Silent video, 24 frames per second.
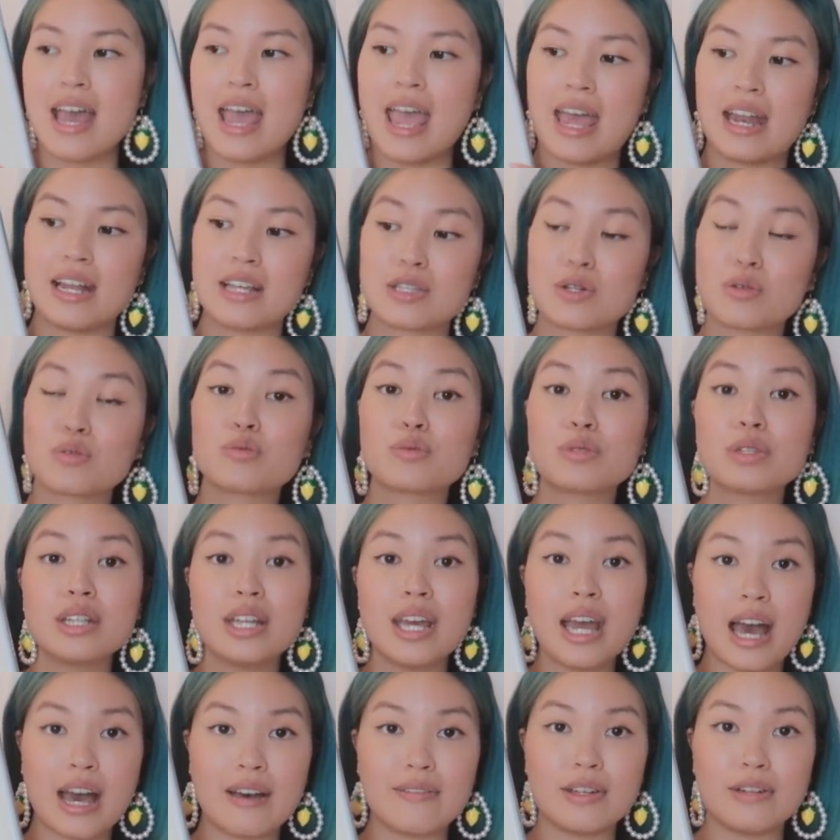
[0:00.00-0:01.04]
And it's a
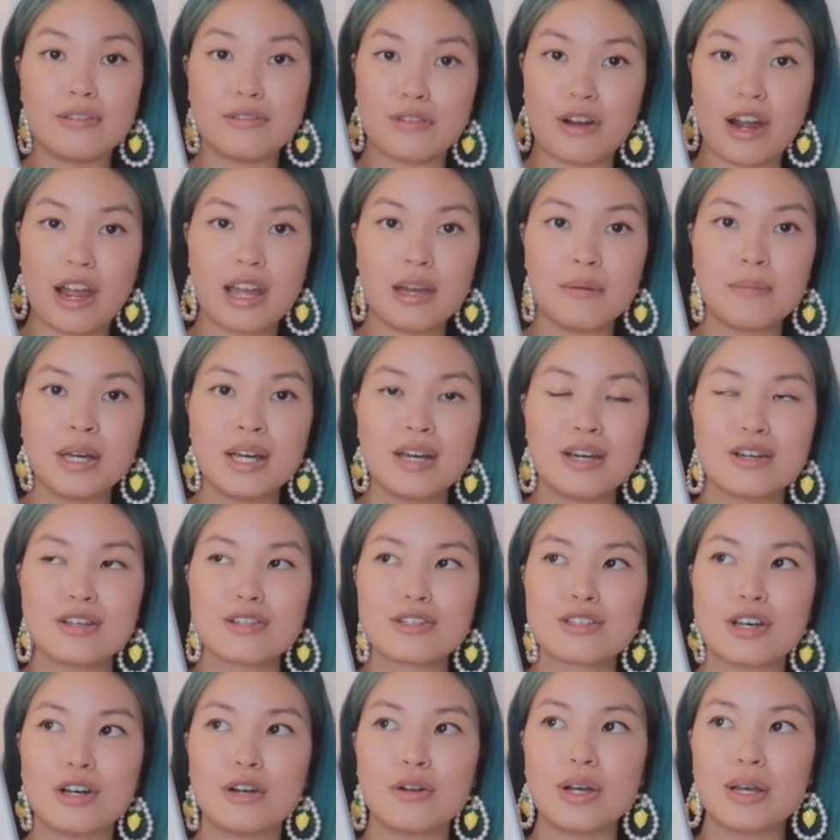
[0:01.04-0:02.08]
really heavy frame,
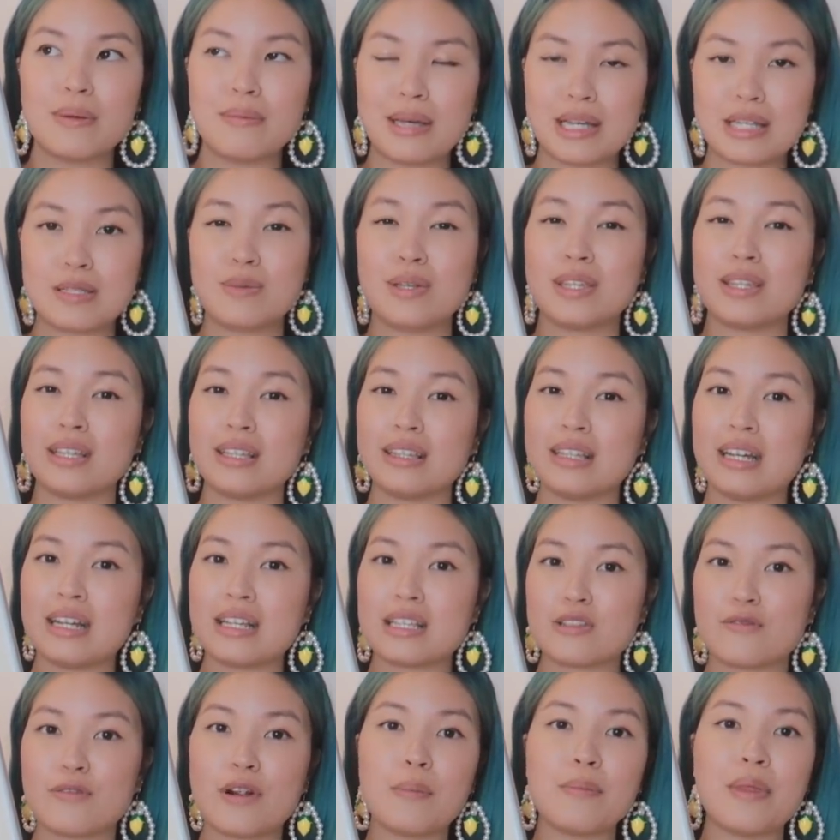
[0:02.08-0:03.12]
so it makes me think that
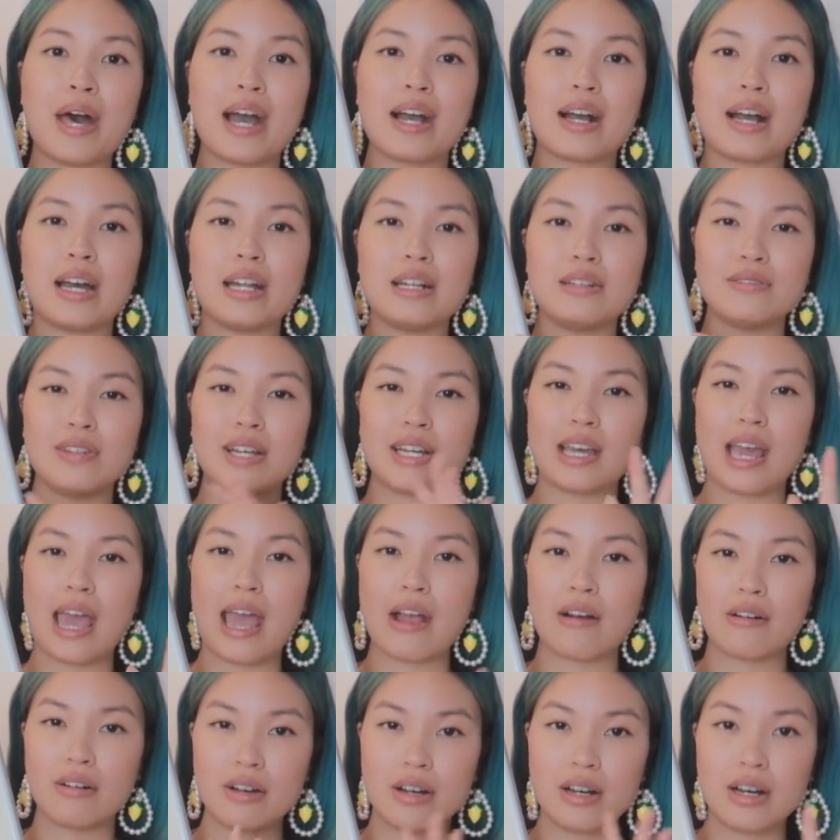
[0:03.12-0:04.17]
it's from that kind of like
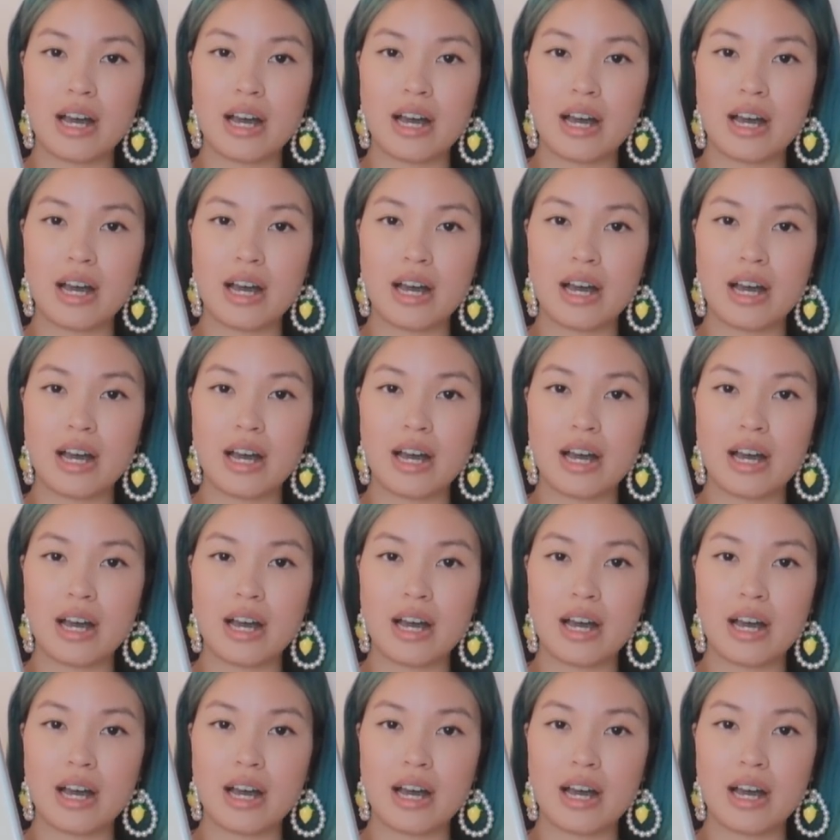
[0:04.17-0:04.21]
era.